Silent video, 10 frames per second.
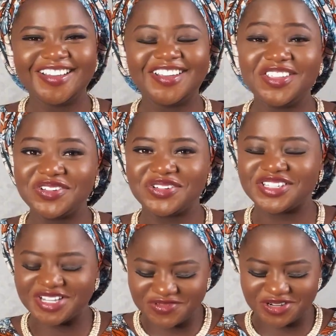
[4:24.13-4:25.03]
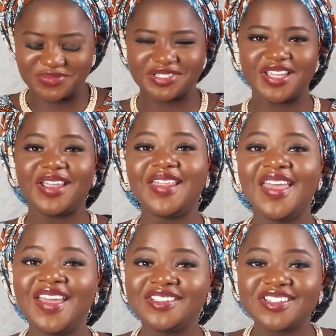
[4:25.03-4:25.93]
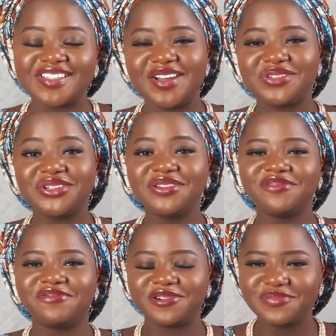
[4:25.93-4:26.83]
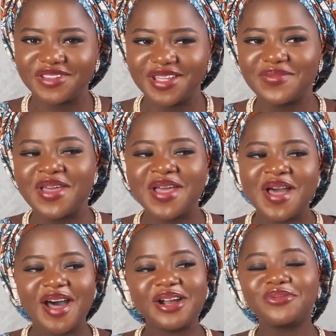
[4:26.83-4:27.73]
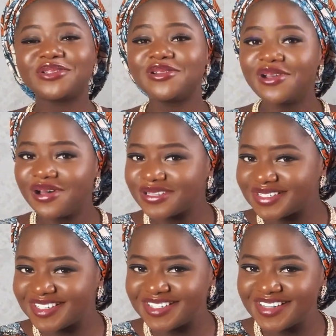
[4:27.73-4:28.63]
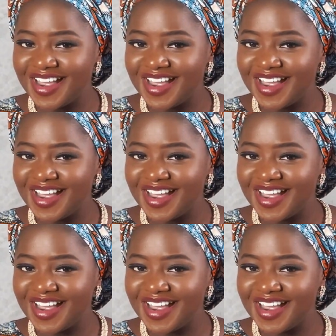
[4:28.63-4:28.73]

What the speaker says: You understand what I'm saying? She said we should inform them, and I was lost.